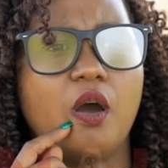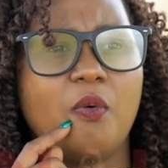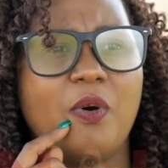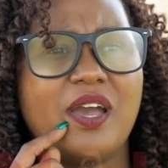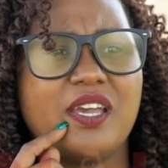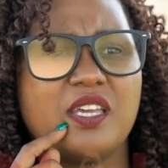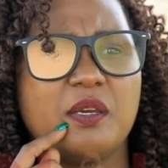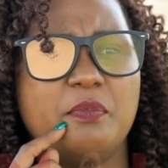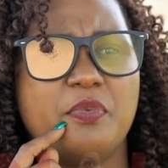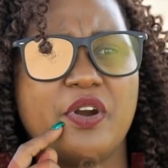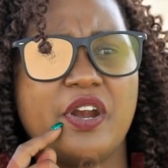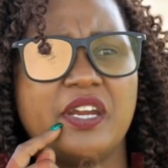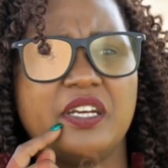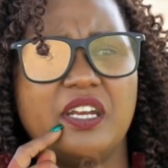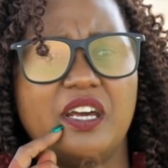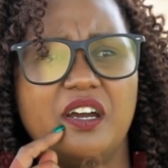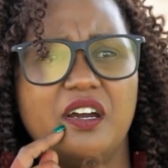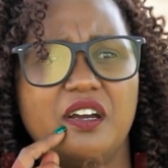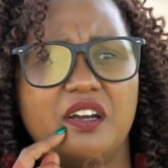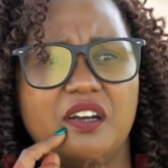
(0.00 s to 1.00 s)
Waiki
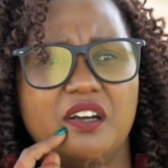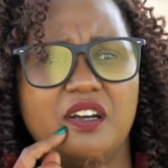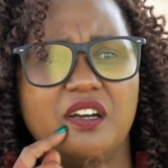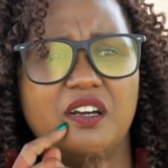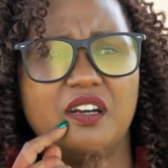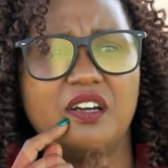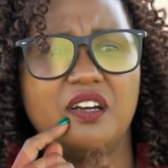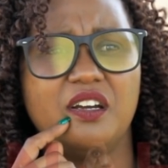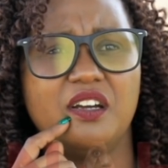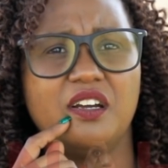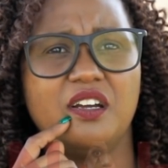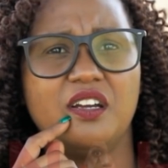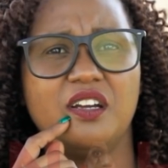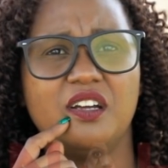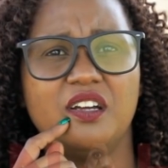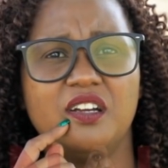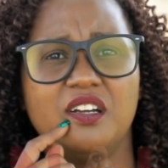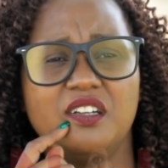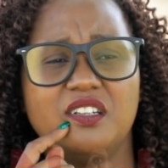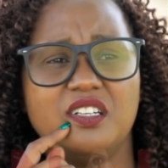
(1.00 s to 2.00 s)
Brenda?
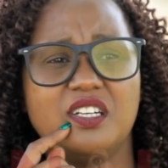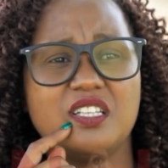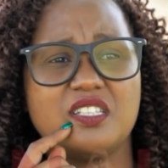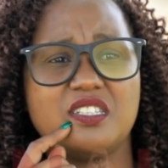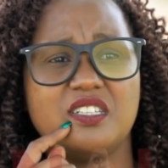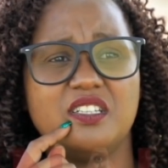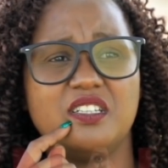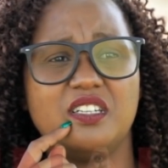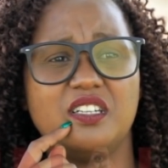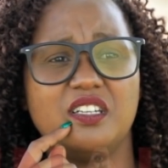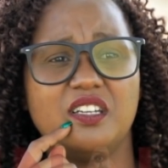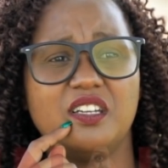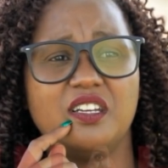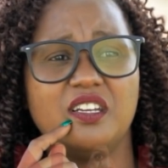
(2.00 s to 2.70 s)
Na Cindy?